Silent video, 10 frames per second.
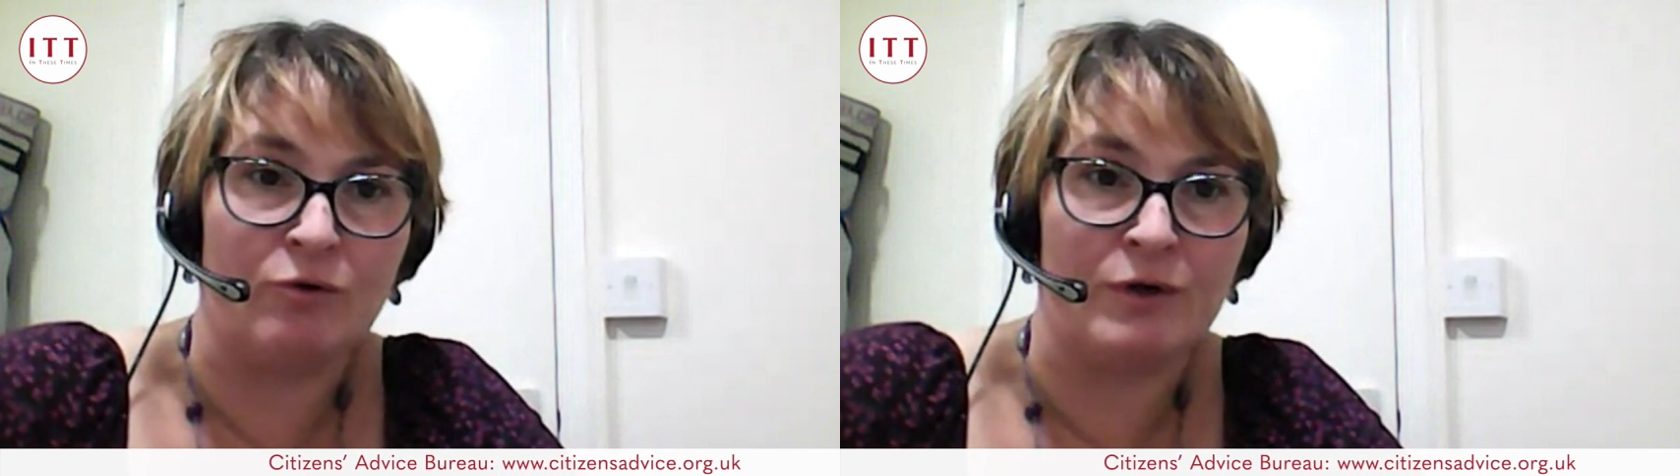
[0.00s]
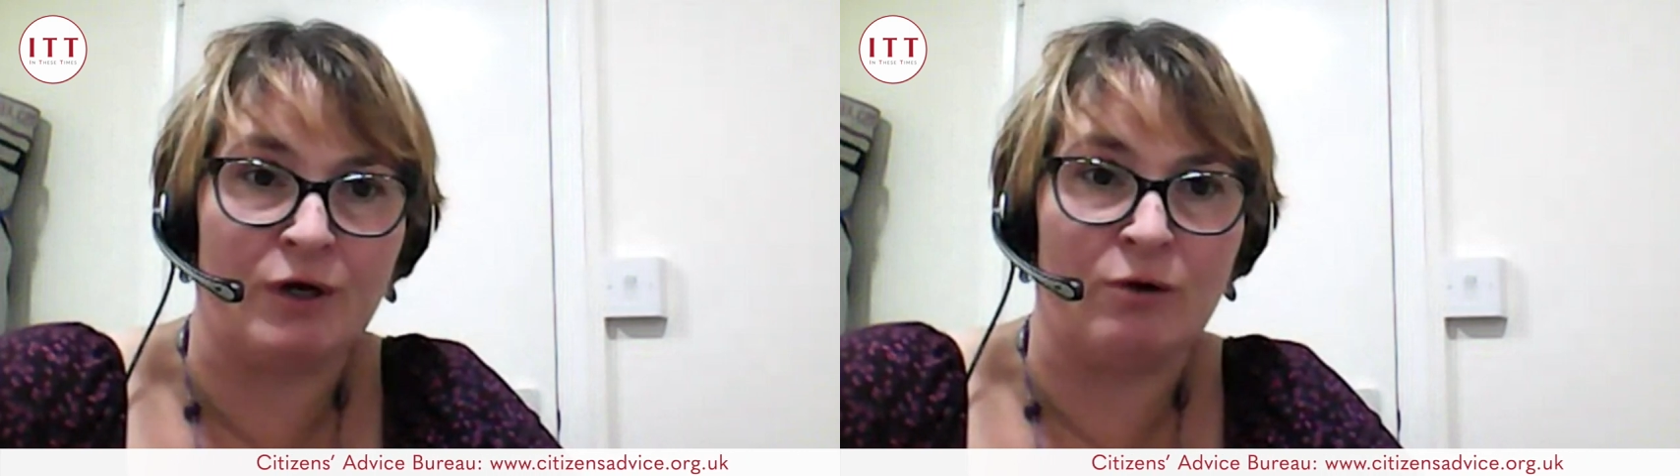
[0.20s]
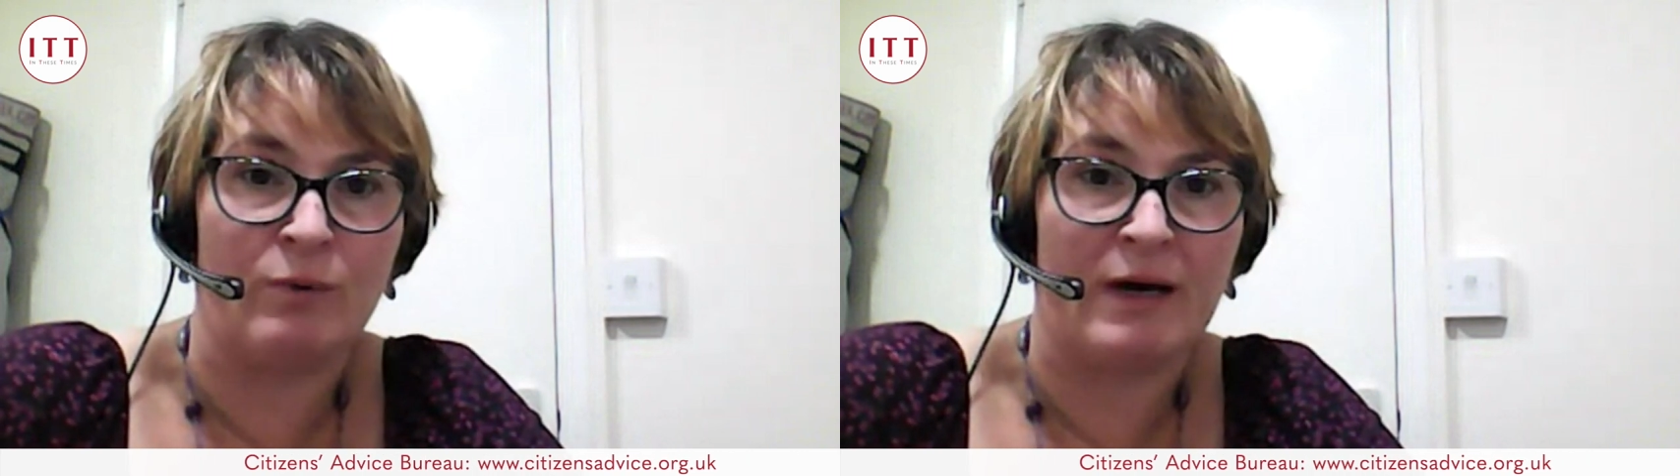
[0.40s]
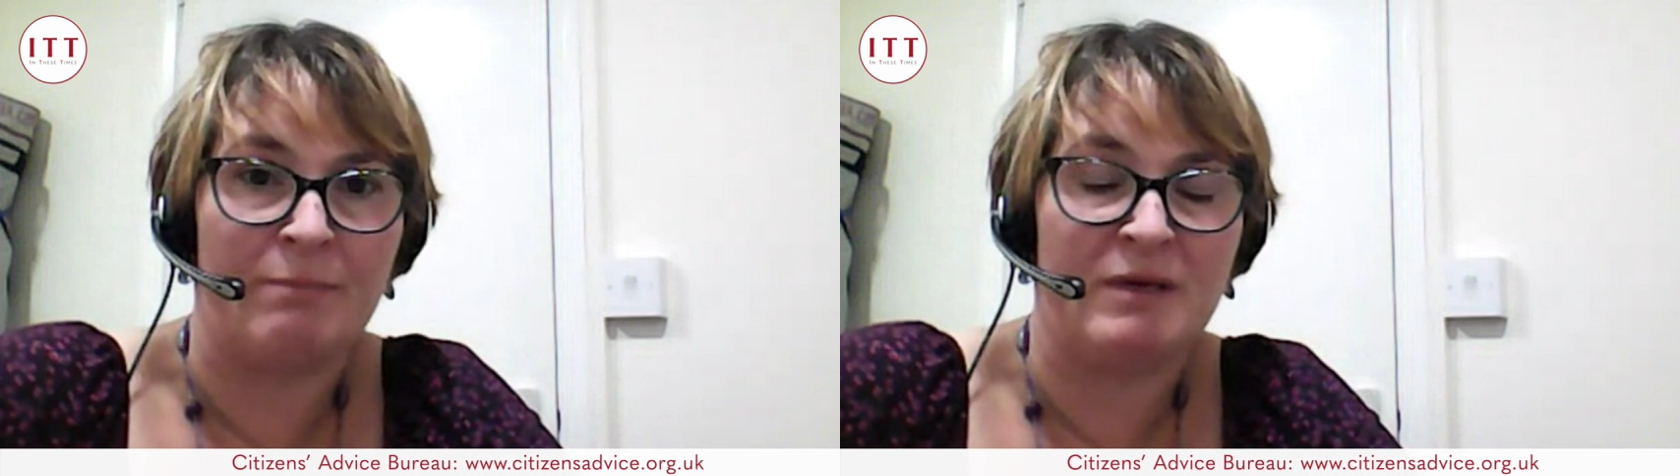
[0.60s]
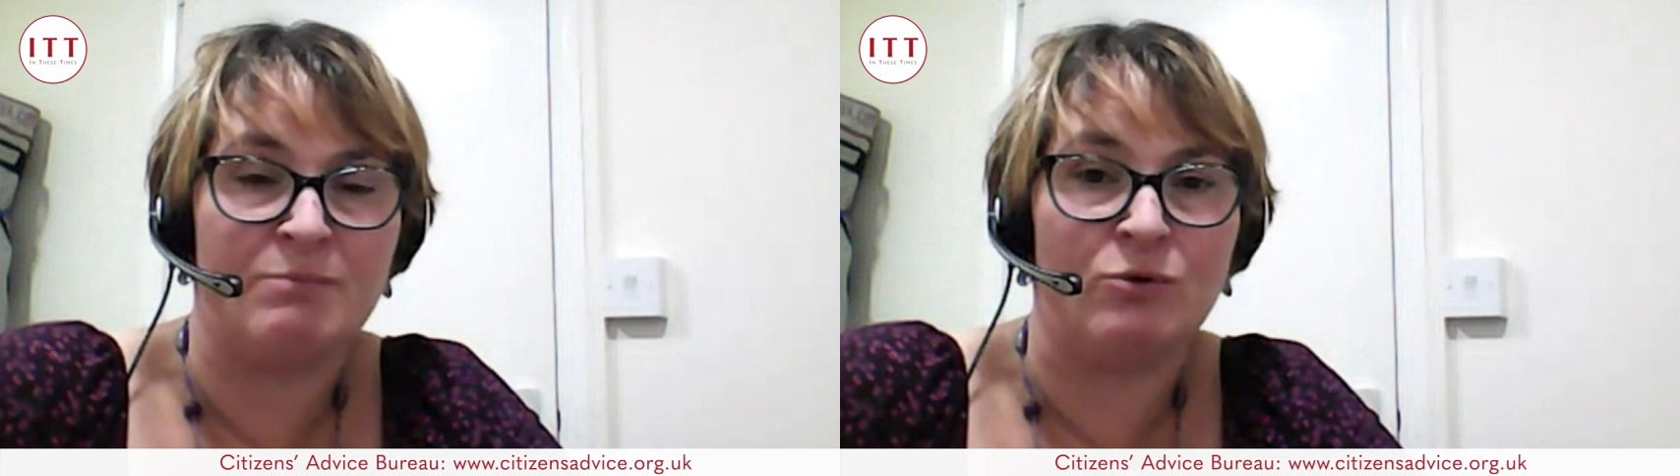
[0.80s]
and know where
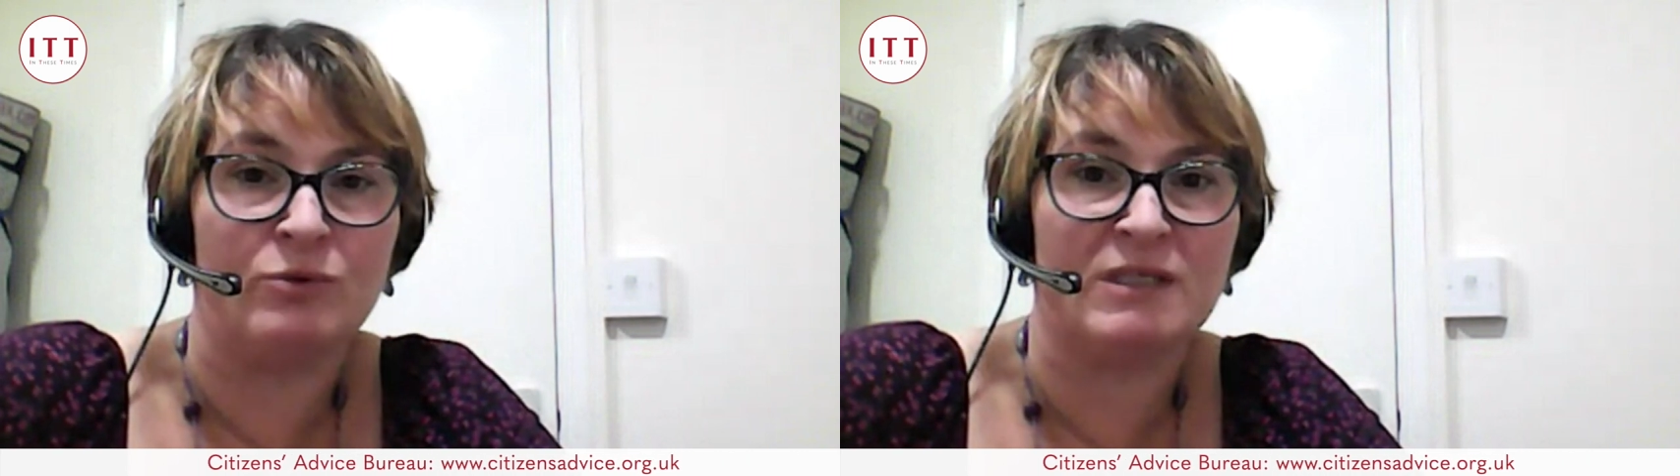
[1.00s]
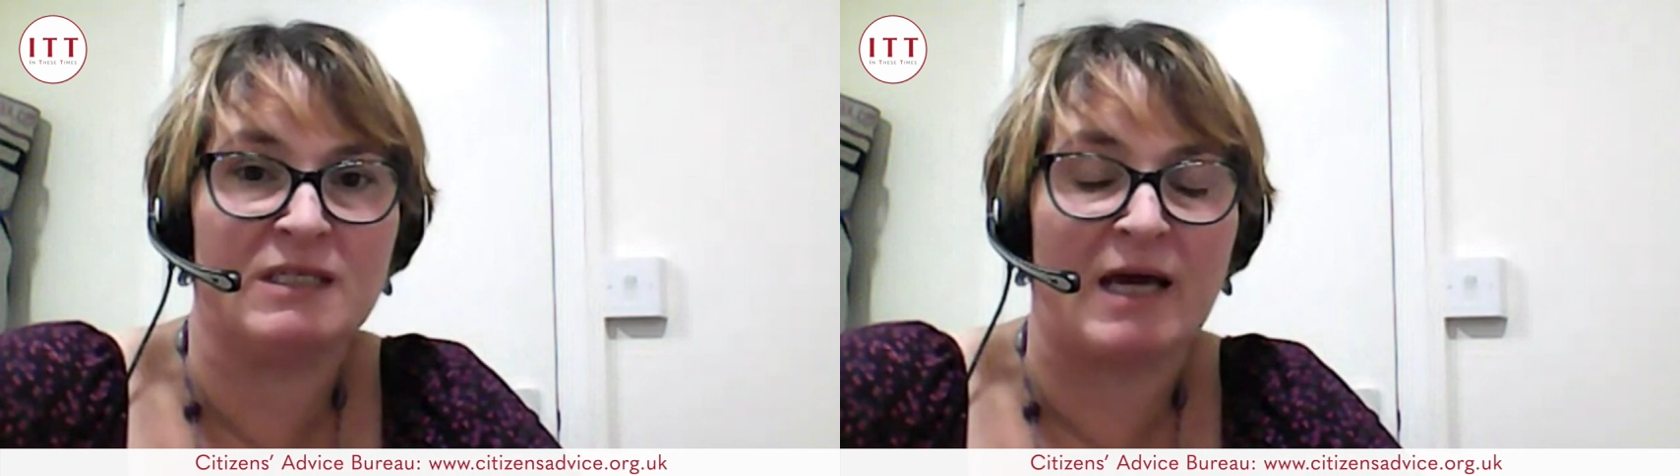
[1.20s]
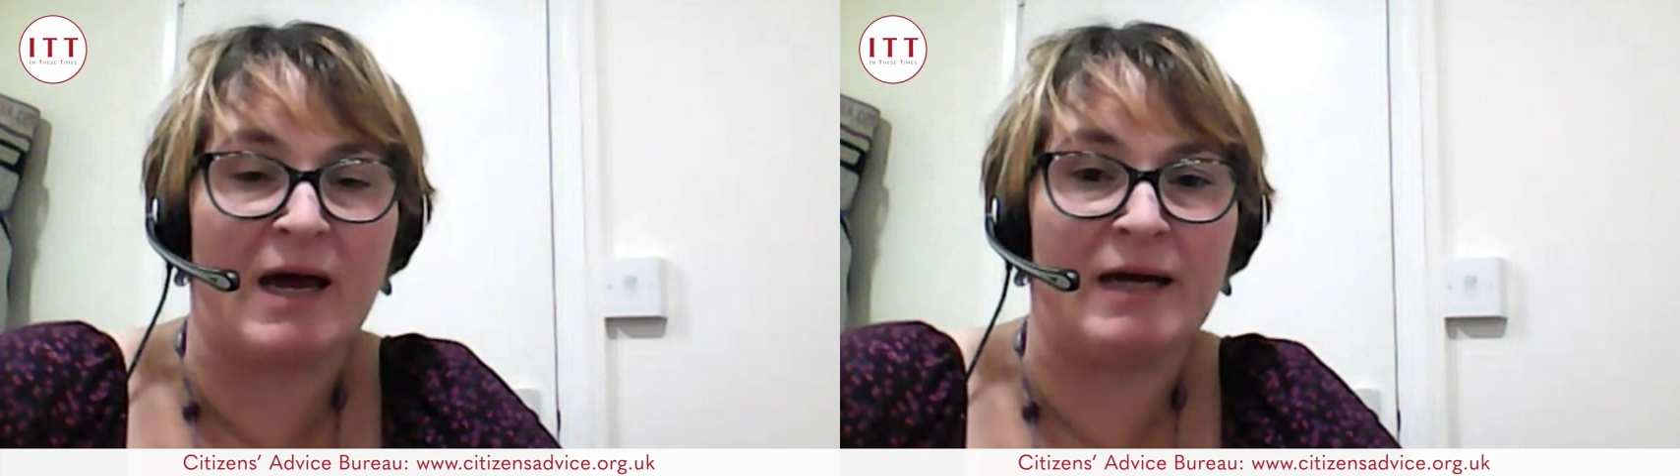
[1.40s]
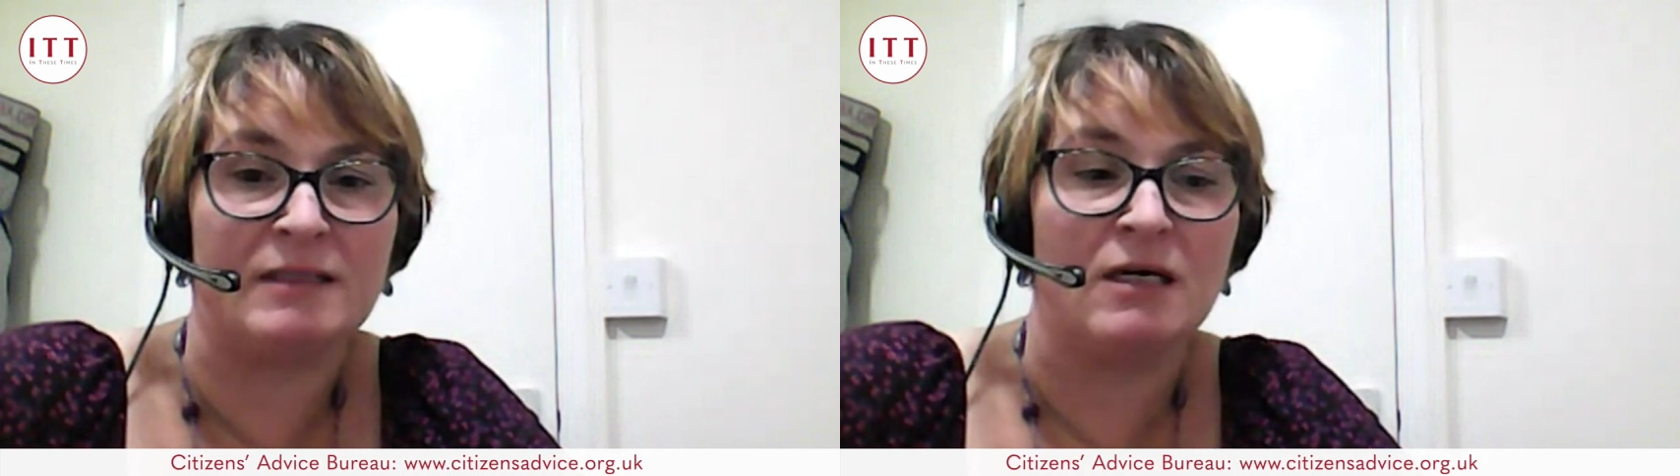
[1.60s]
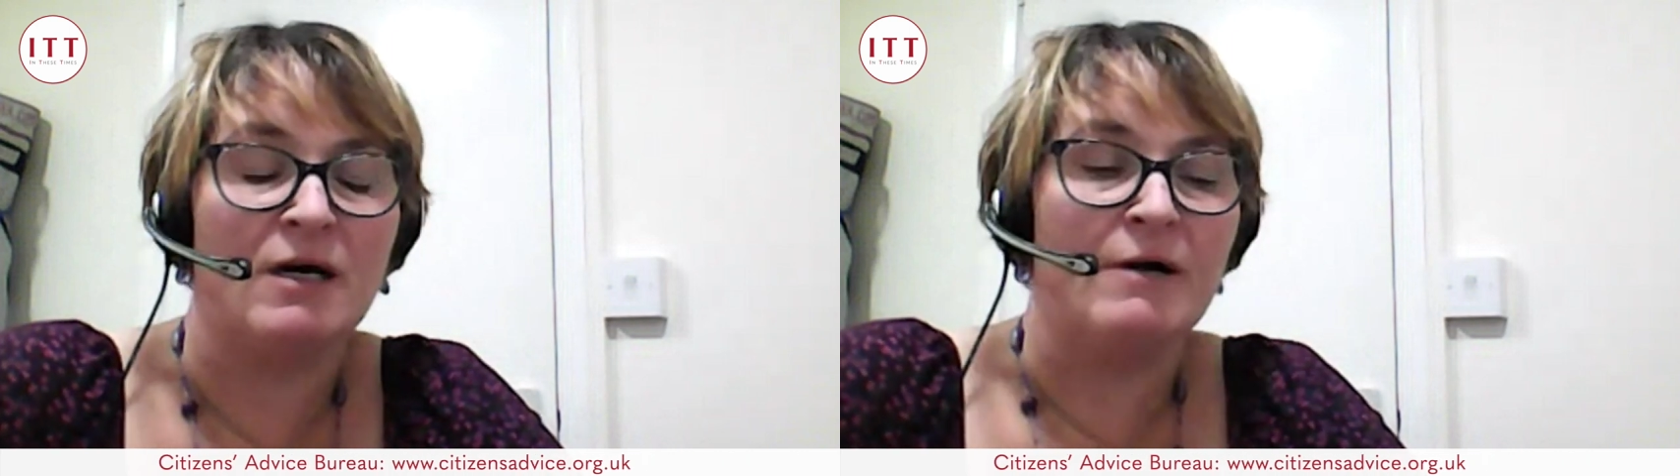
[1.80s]
people would stand.